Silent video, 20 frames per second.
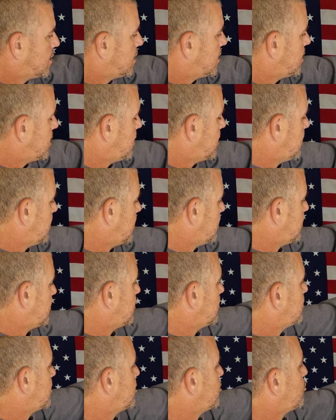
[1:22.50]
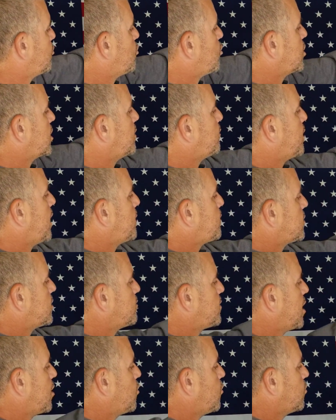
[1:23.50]
A little warning paper
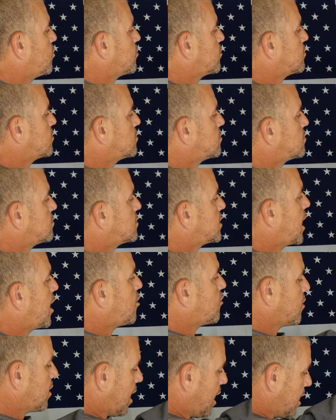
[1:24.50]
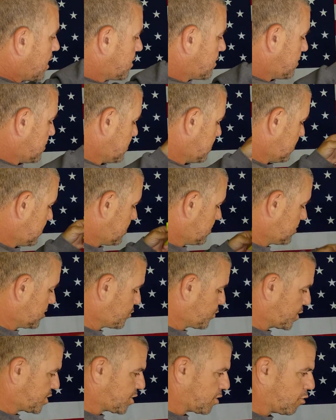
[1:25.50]
about how not to
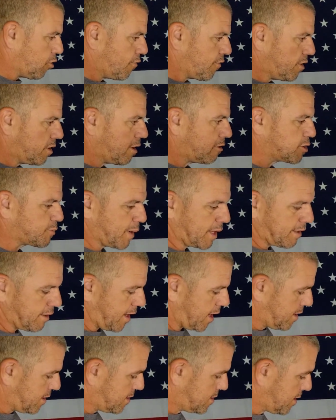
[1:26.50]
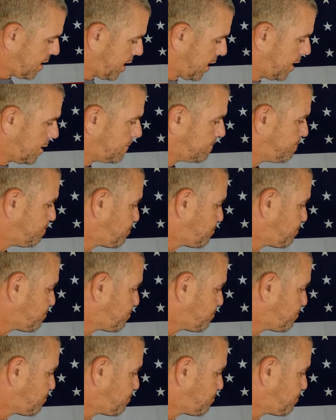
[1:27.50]
switch it over. I'll explain to that in a second.